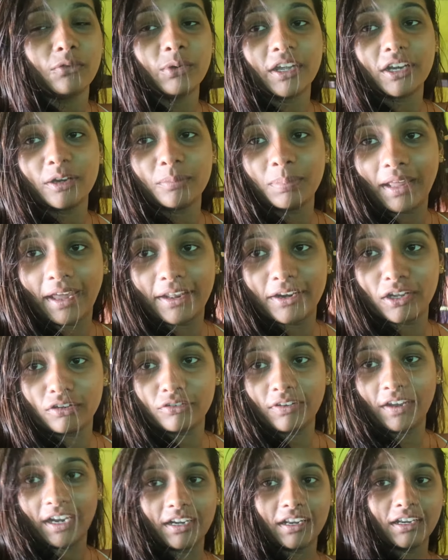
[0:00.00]
We had a plan
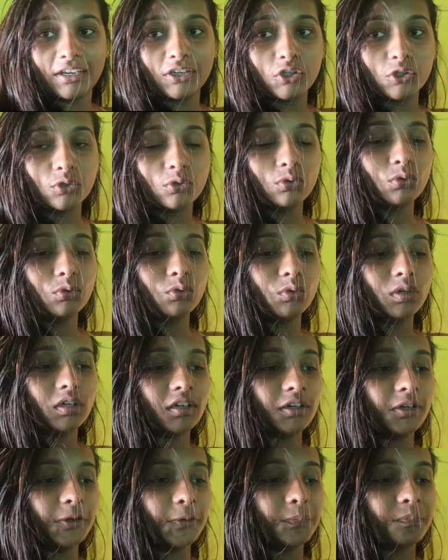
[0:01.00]
of heading to.
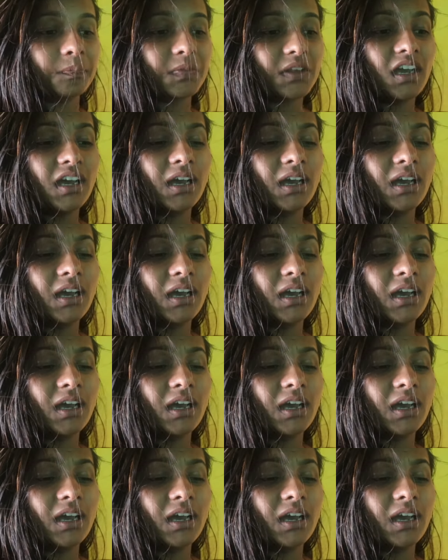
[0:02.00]
Uh,